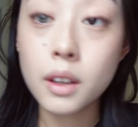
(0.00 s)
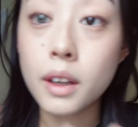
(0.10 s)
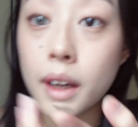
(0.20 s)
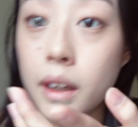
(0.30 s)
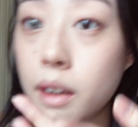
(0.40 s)

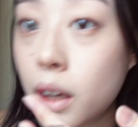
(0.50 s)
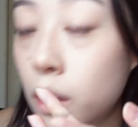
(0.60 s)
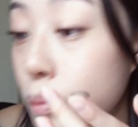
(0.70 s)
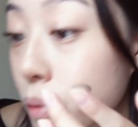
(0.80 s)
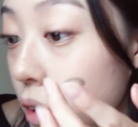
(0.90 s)
Okay,
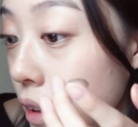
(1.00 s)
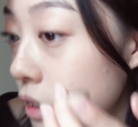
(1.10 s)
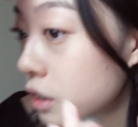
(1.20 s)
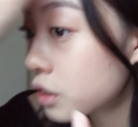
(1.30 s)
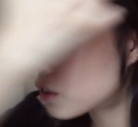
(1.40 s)
now
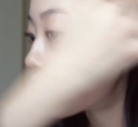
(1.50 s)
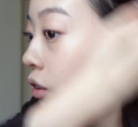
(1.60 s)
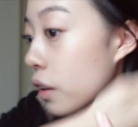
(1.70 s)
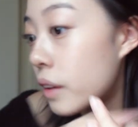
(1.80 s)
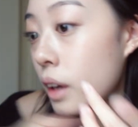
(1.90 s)
let's
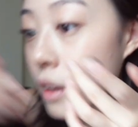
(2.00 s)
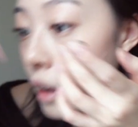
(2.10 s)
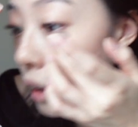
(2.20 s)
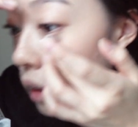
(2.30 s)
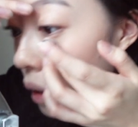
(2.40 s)
do the other
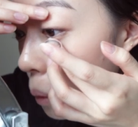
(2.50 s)
eye.